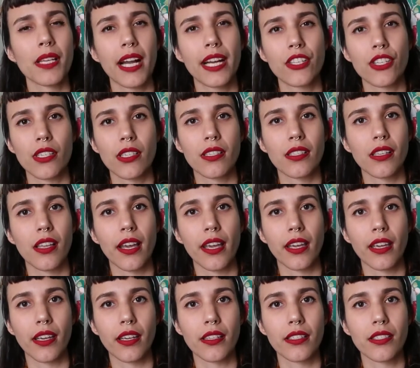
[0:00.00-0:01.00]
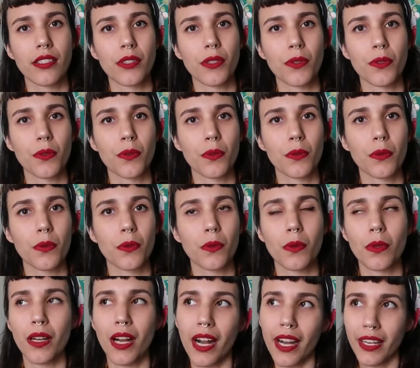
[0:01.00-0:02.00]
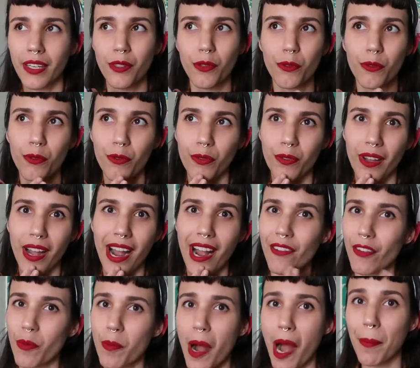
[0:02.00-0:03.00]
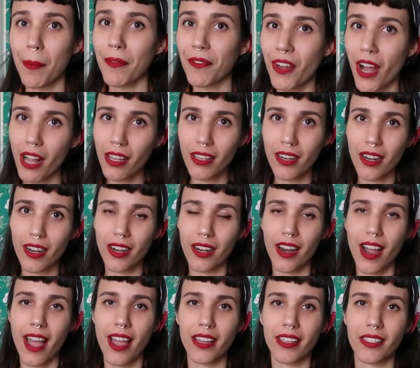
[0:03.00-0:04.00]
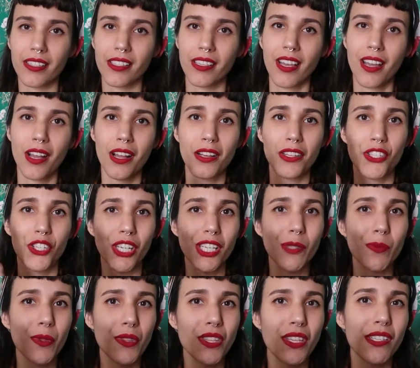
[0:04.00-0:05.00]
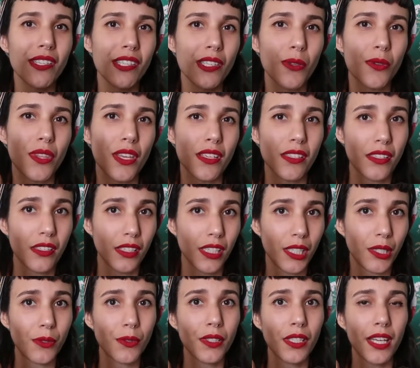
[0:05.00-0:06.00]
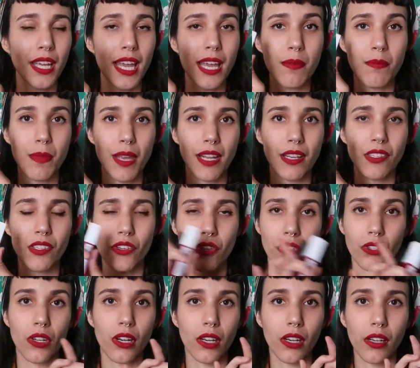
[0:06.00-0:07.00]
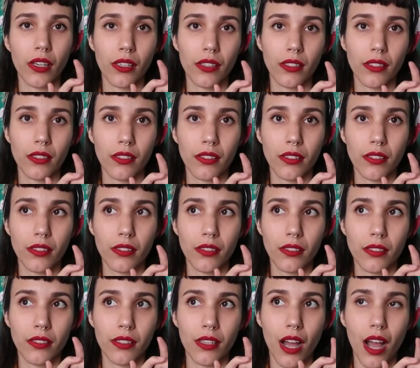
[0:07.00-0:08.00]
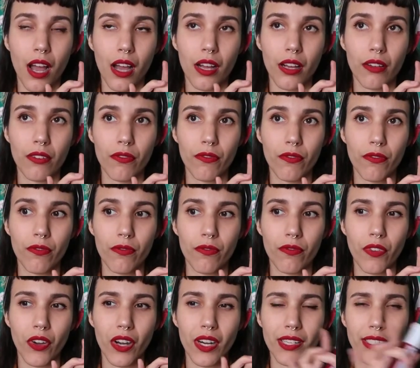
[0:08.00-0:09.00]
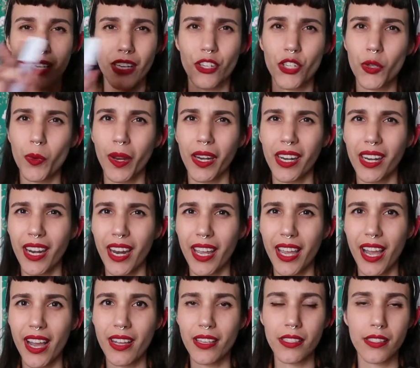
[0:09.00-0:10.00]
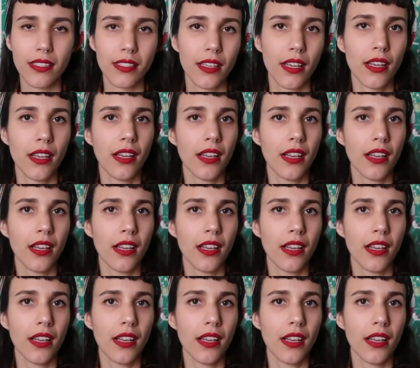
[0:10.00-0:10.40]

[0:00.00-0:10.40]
I just like it to kind of have a pop of color and just with these two things alone, it makes your look uh, very accentuated, I guess.